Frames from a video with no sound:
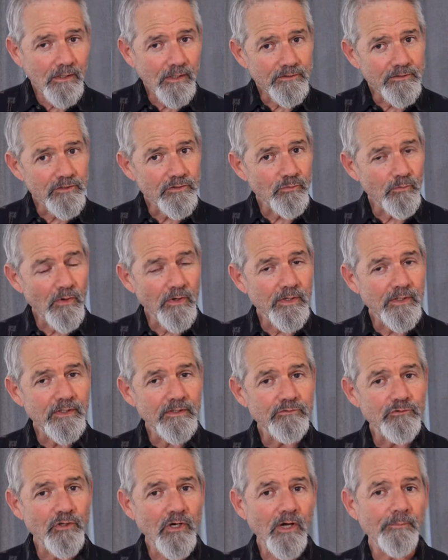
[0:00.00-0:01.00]
I just wanted
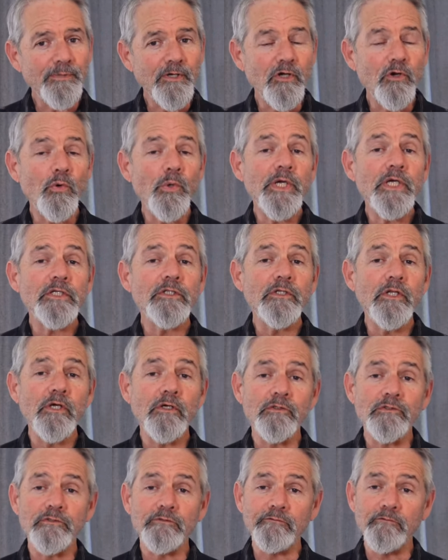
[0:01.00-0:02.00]
to drop a quick
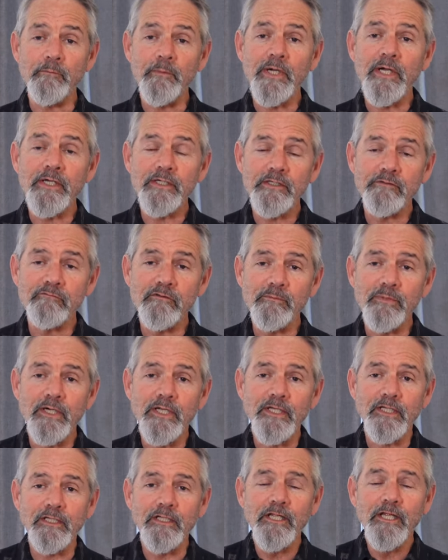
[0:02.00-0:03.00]
note to remind
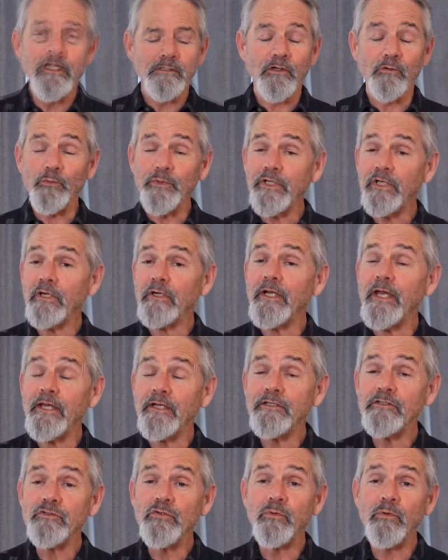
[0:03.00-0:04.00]
everybody that we are
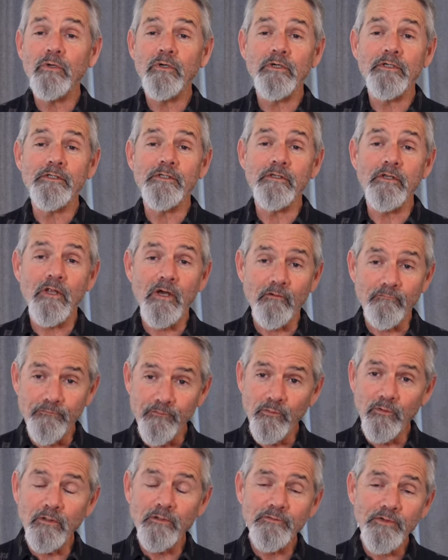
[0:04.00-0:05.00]
headed toward
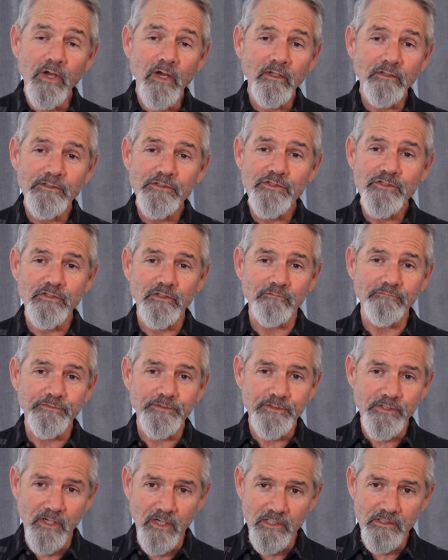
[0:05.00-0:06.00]
full knowledge of
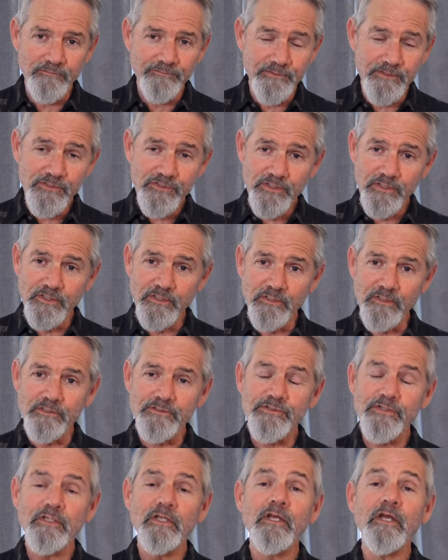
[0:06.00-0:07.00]
photography
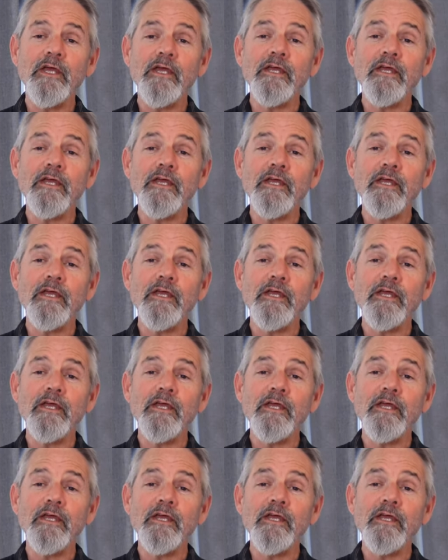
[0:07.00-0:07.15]
skills